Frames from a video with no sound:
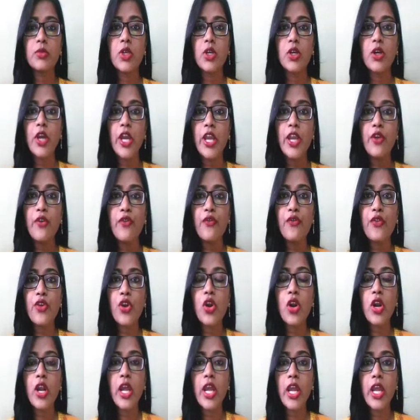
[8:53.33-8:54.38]
If
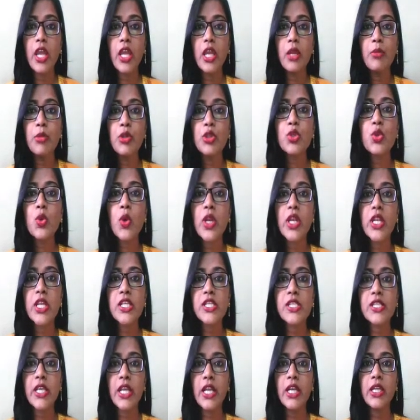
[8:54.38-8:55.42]
you're able to
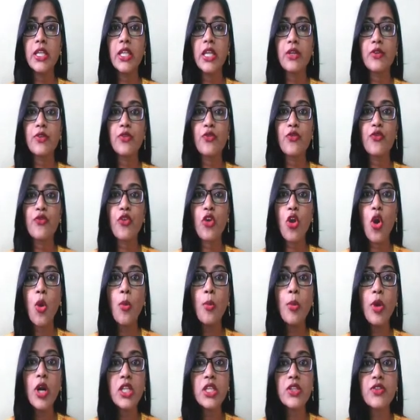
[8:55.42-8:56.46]
understand that
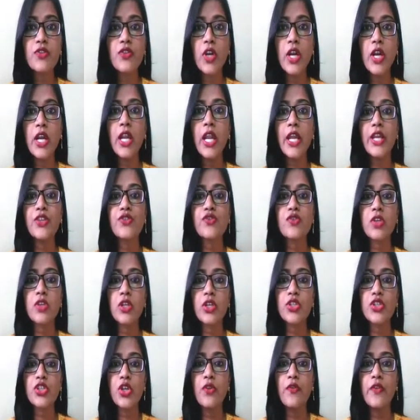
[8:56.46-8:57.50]
from a thread-like
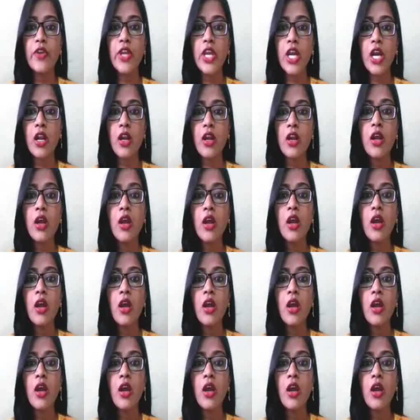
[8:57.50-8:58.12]
structure, we are